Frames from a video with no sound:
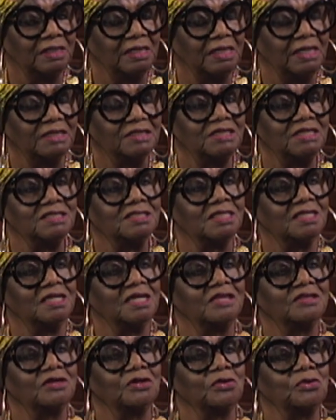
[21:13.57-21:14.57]
She's
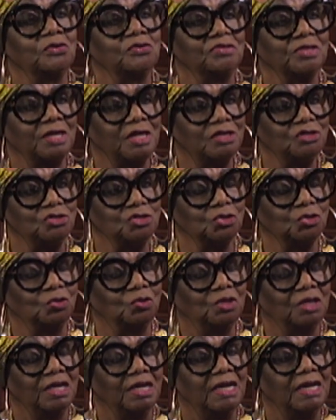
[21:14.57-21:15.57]
another earth angel.
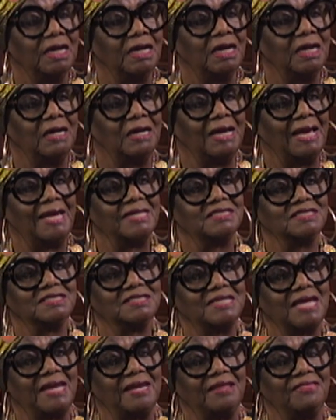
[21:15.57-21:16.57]
Has
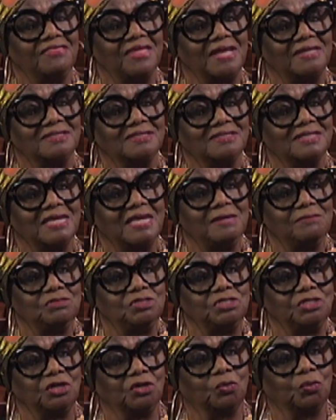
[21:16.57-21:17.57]
sat in that same
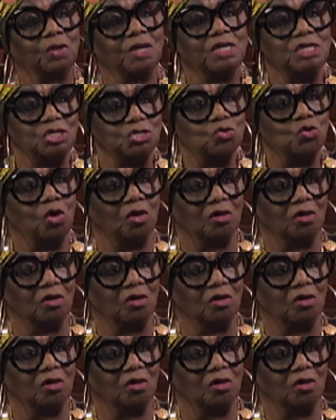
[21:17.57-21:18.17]
chair where you are.